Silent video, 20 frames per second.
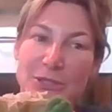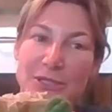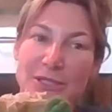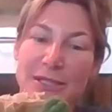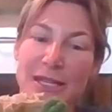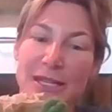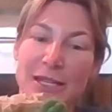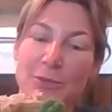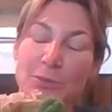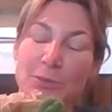to
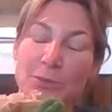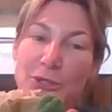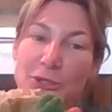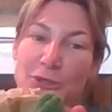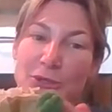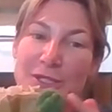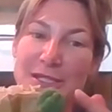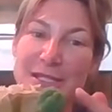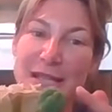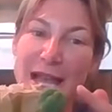then
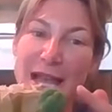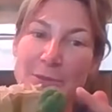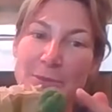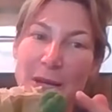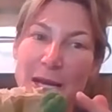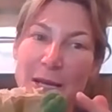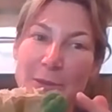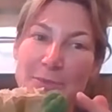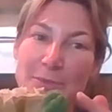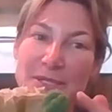produce side
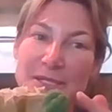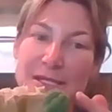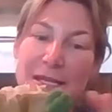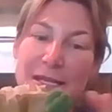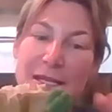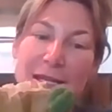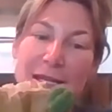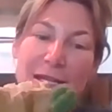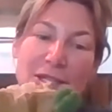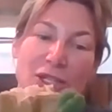pups,
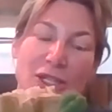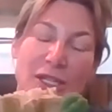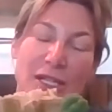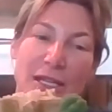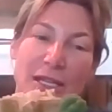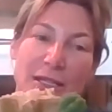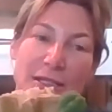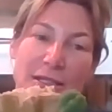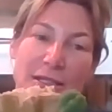and look at,